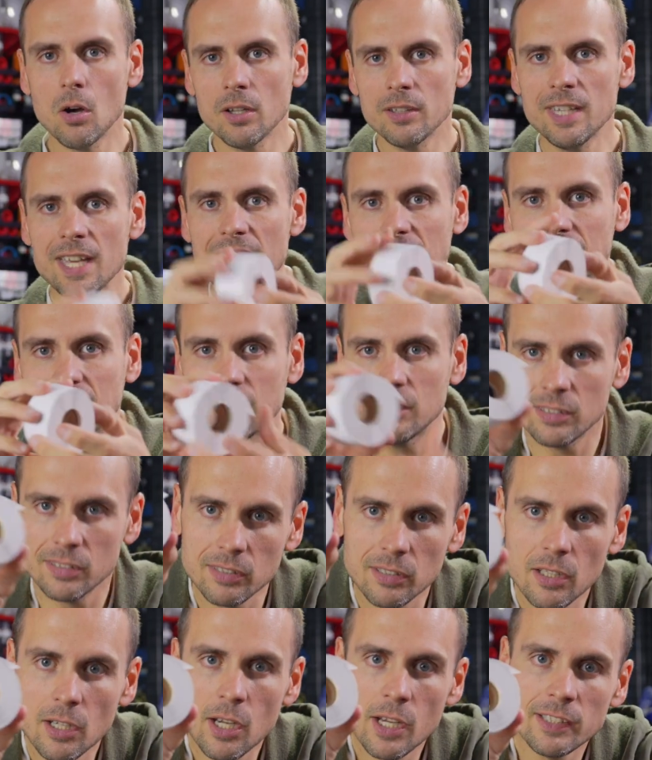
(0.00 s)
This
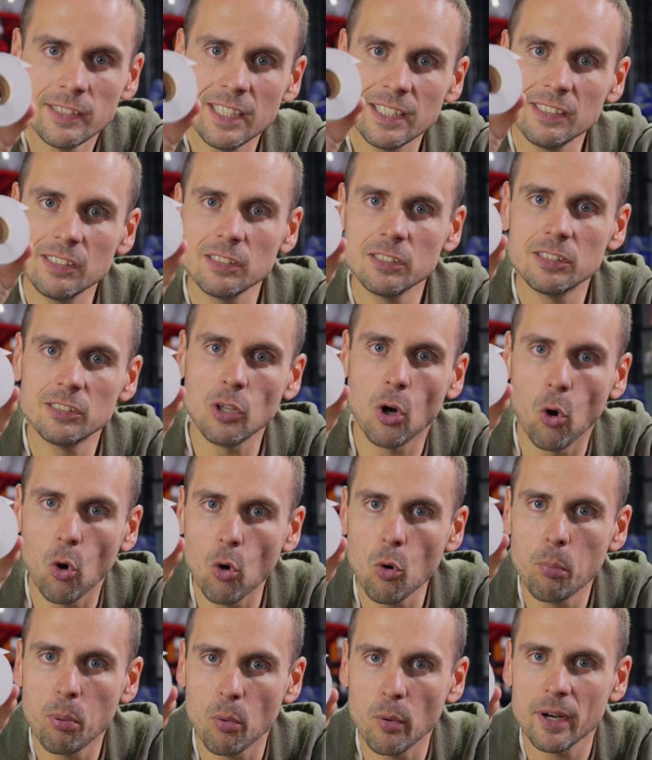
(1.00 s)
is the
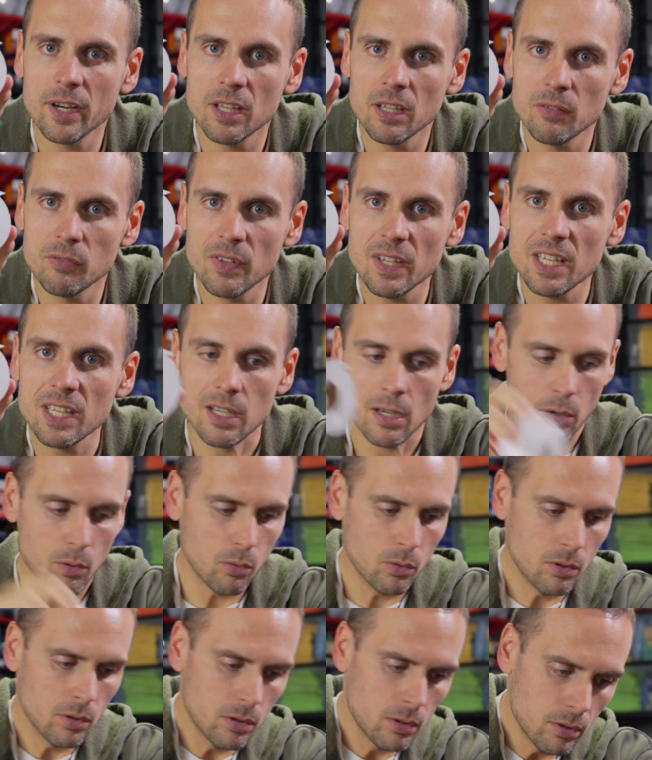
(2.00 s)
whole point of the
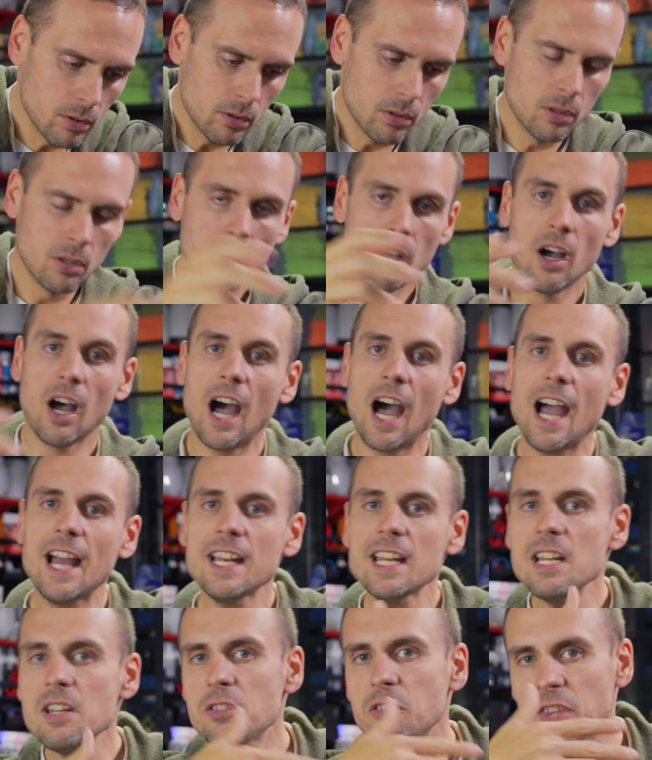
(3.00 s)
video. I
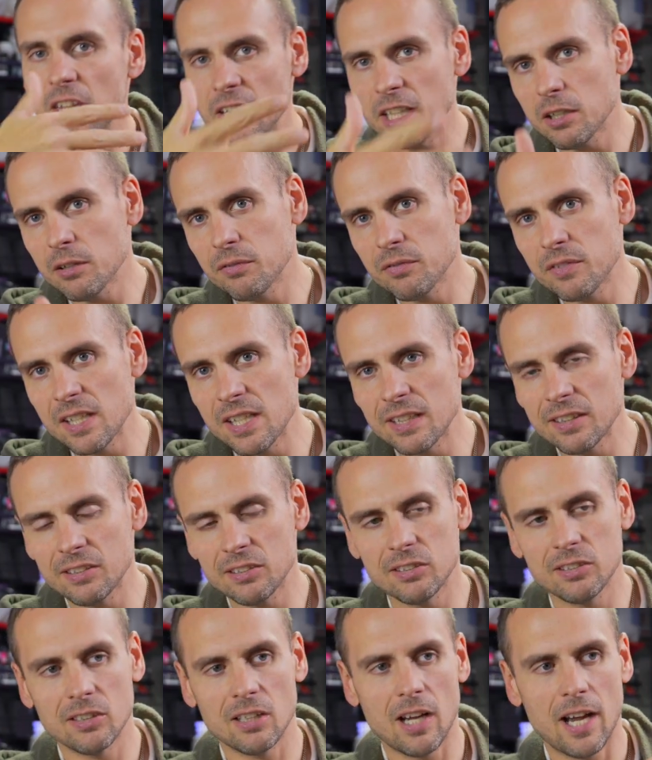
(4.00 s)
didn't think of
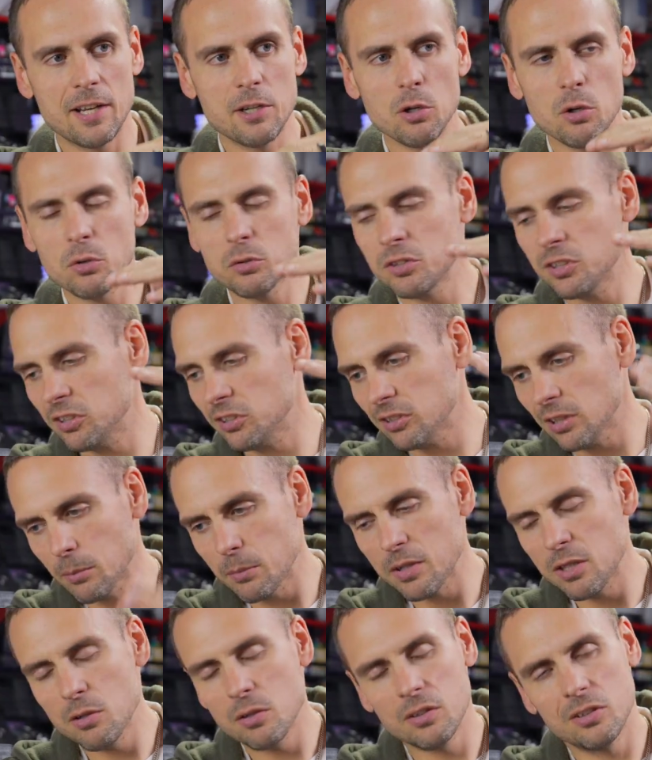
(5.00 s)
this. I know to some
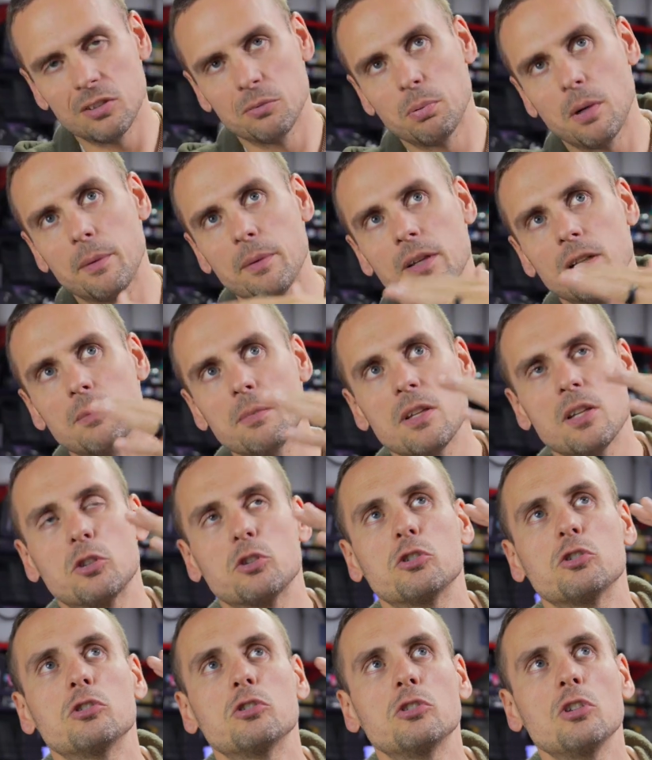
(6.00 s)
of you this is probably gonna be the
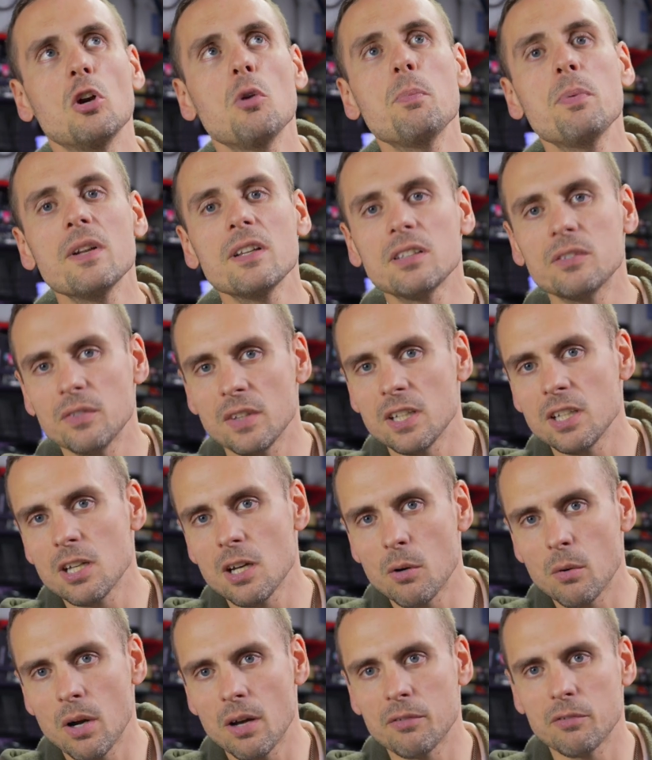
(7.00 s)
stupidest
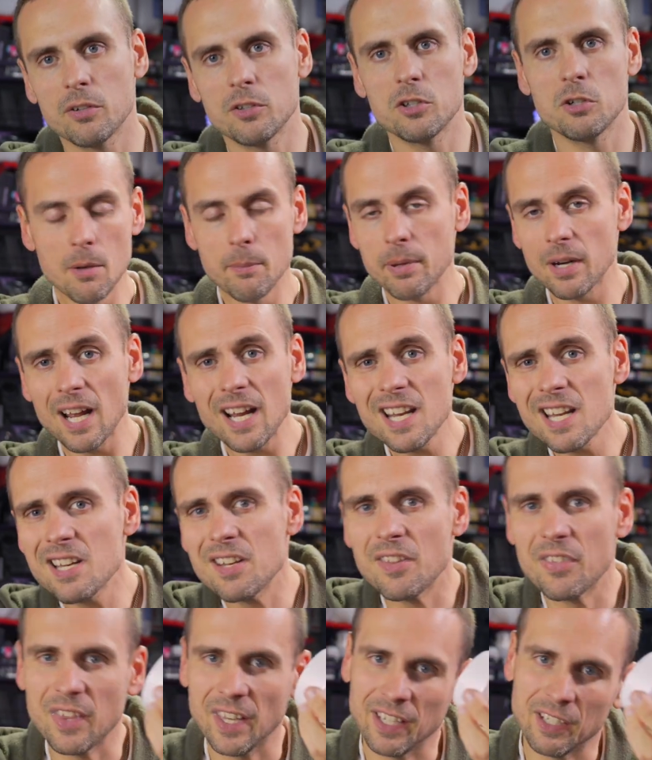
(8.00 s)
video ever, but I
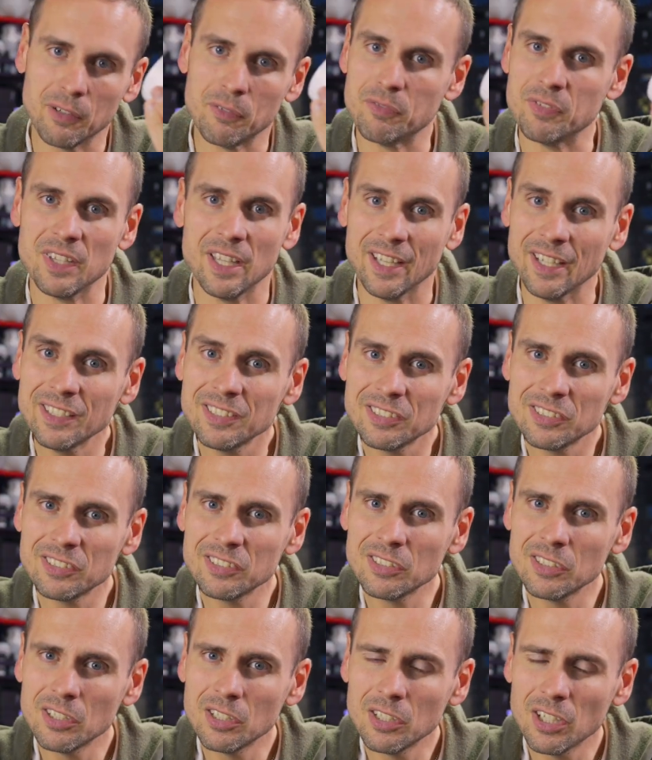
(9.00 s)
didn't think of
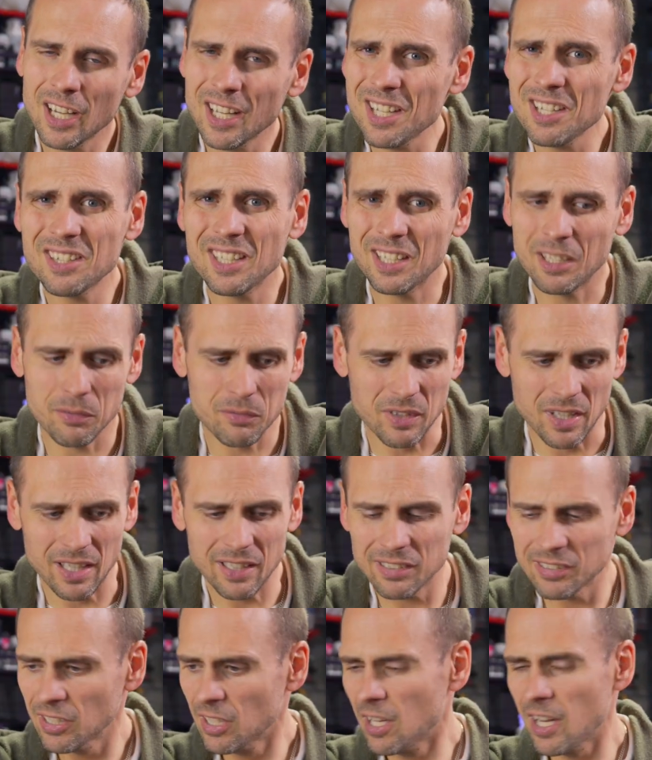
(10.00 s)
this. And
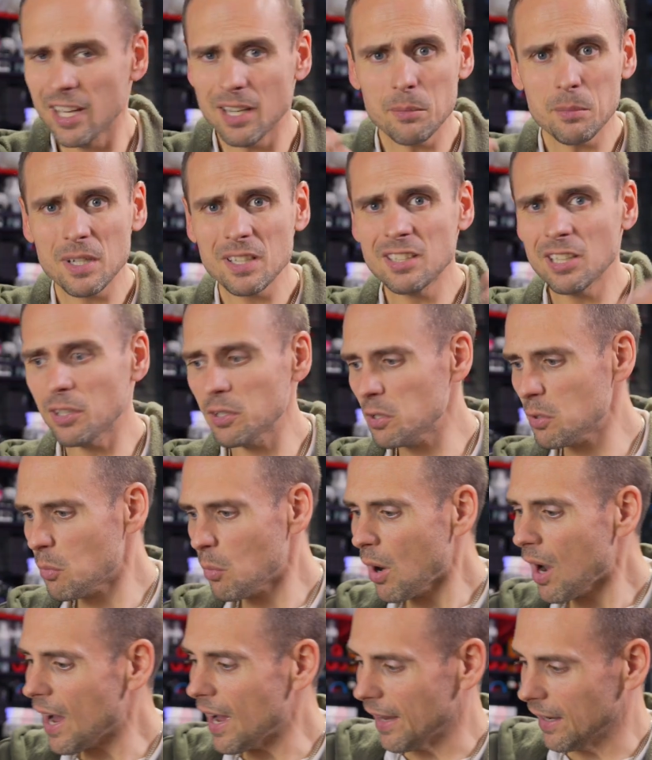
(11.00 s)
I'm gonna tell you
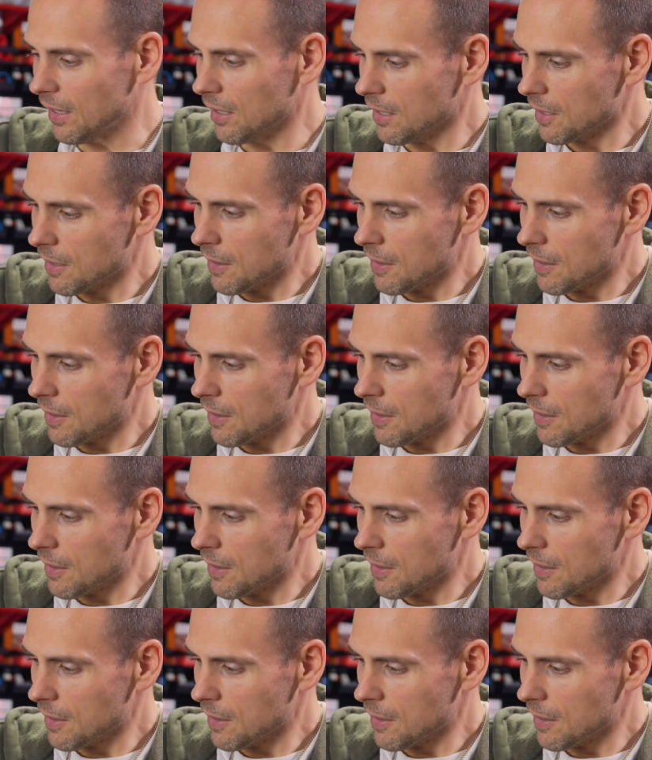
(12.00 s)
why.